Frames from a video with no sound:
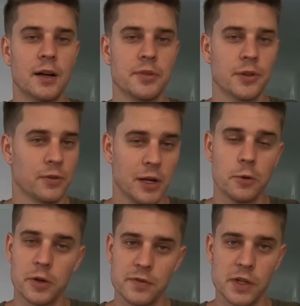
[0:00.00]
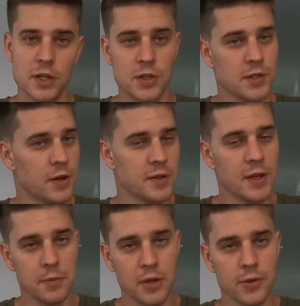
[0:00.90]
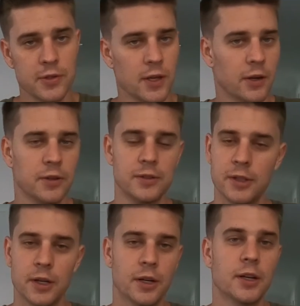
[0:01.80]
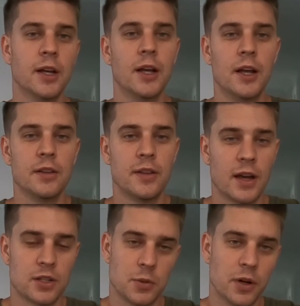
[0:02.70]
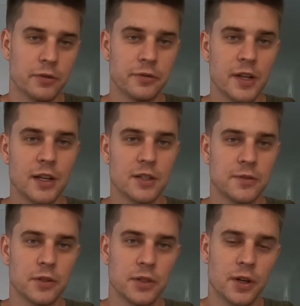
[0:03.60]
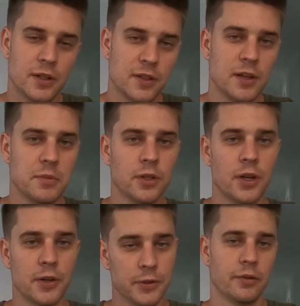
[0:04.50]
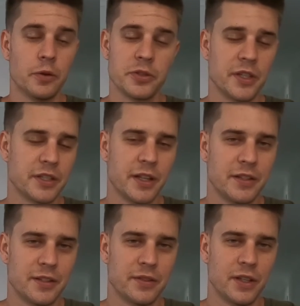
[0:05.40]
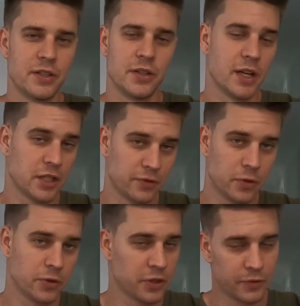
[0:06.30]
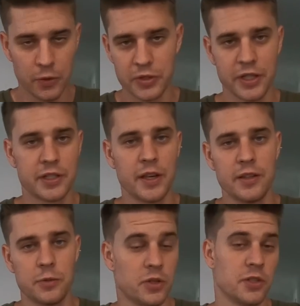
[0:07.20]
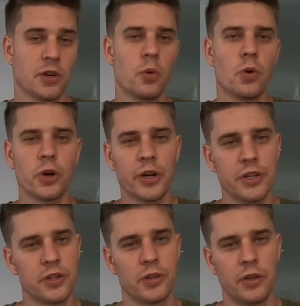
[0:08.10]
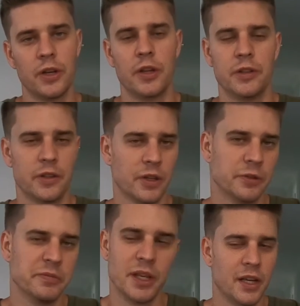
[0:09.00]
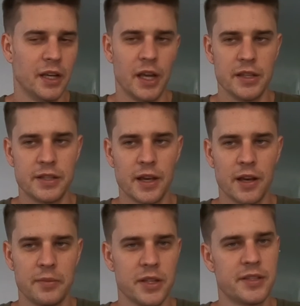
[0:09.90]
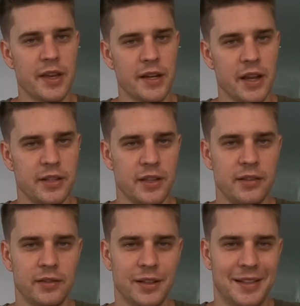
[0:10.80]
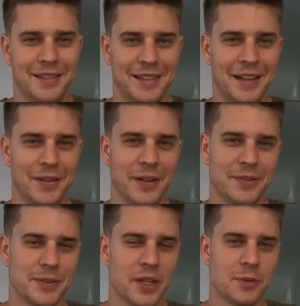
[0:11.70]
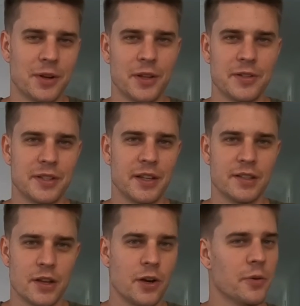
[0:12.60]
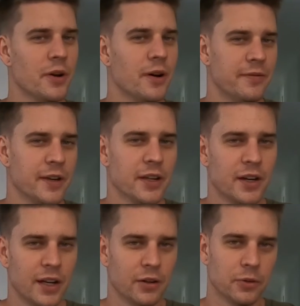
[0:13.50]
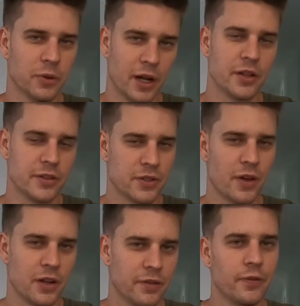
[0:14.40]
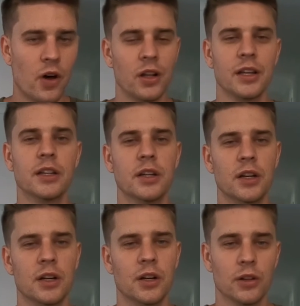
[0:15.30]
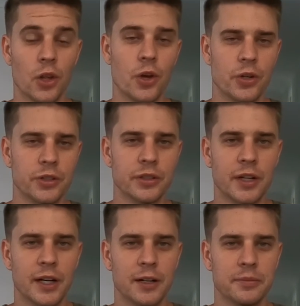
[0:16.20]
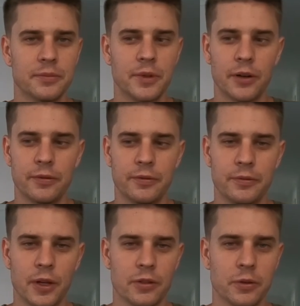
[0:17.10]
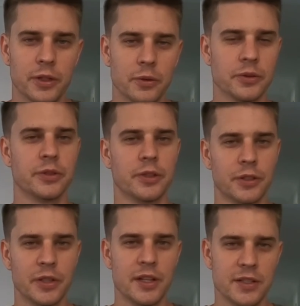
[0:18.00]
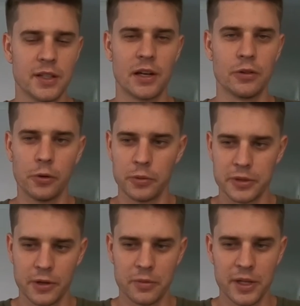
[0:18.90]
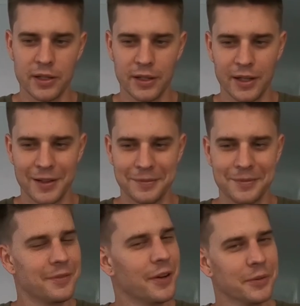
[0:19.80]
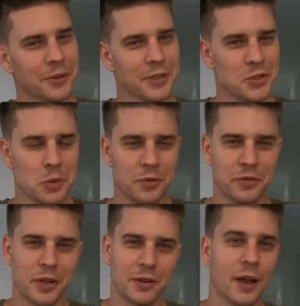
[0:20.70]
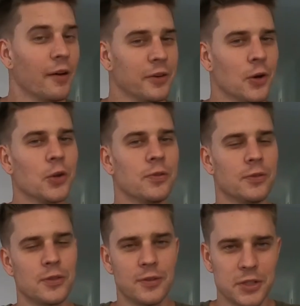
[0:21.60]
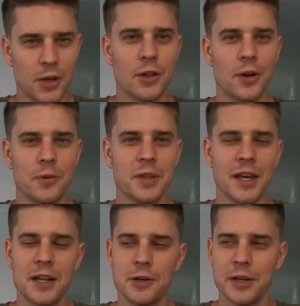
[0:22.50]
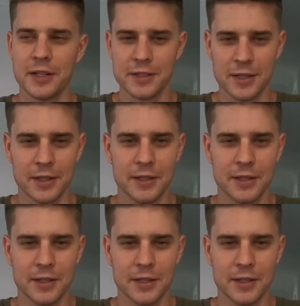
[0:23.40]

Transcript: So 3/4 of an inch is 19 mil. So your dash 12 fitting is for 19 mil hose. 4 16ths of an inch, a dash 4 is 4 16ths, which is 1/4 inch. So it's that easy. it's one of those things. I know when I figured it out, or when I decided to finally learn it, I thought that was a lot easier than I thought it was gonna be. Felt really stupid for having gone for so long without knowing it. So